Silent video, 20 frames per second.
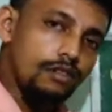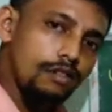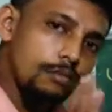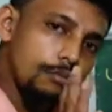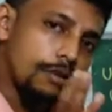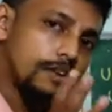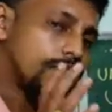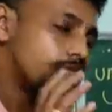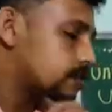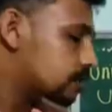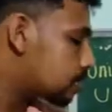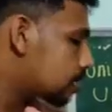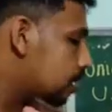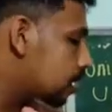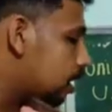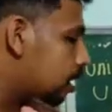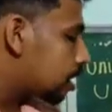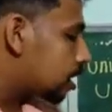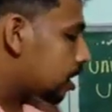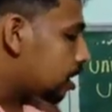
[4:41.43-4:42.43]
But
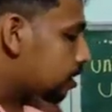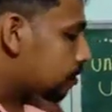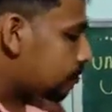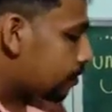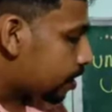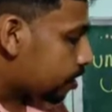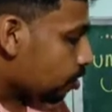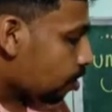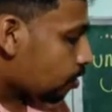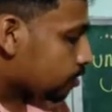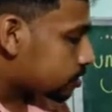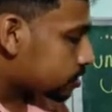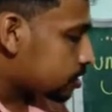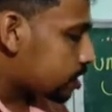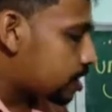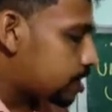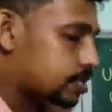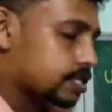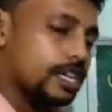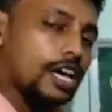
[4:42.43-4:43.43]
when
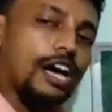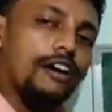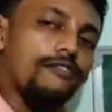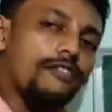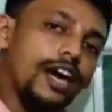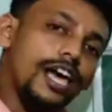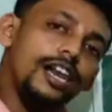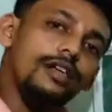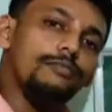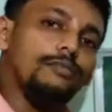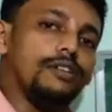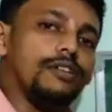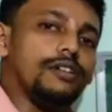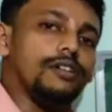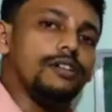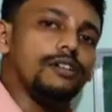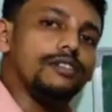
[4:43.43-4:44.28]
oxygen is available,